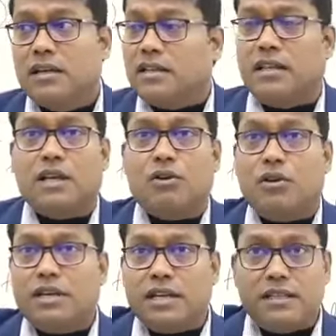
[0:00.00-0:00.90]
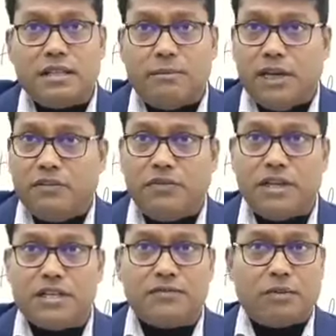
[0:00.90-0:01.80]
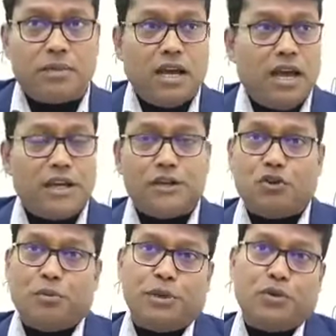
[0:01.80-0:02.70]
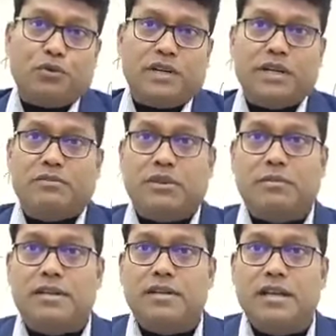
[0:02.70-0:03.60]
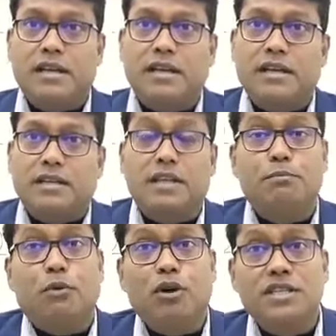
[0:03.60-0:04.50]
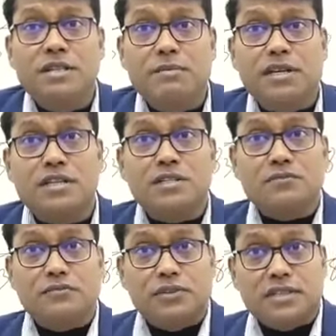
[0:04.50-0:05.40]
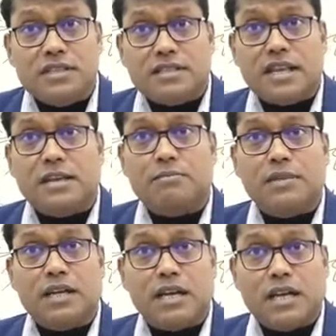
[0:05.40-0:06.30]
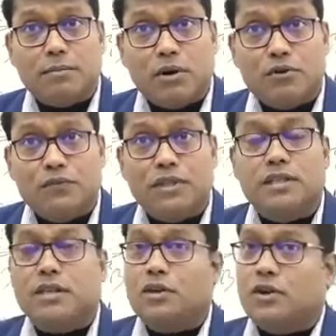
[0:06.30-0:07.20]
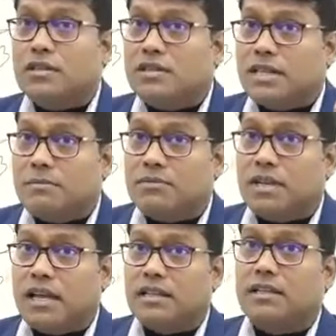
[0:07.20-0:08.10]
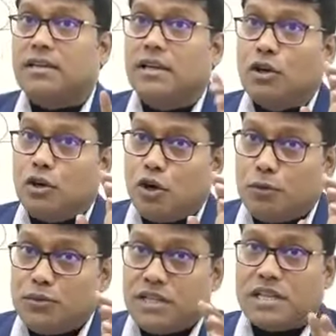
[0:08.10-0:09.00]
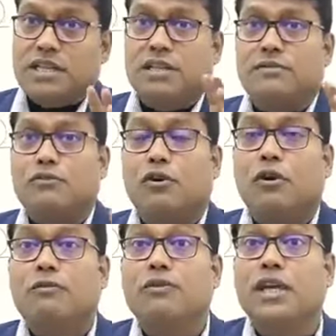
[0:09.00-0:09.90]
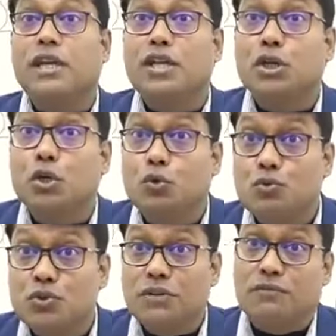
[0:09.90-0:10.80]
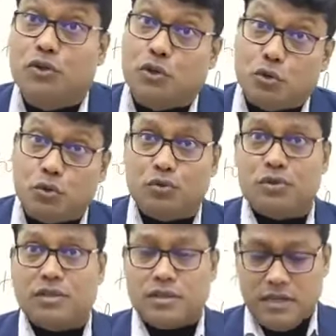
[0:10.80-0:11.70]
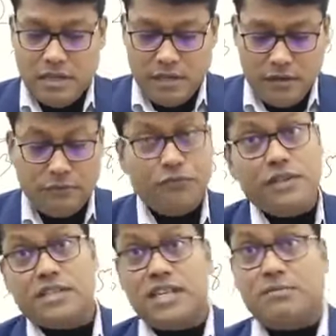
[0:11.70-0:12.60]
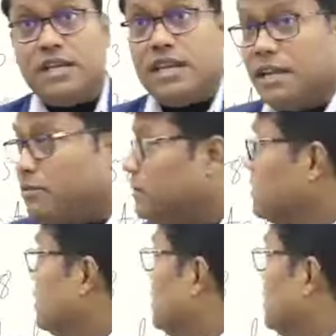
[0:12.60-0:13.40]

they are not getting the benefits from the higher economic growth and development. Then policymakers, first time they come out with the concept and the objective of inclusive growth. First time they came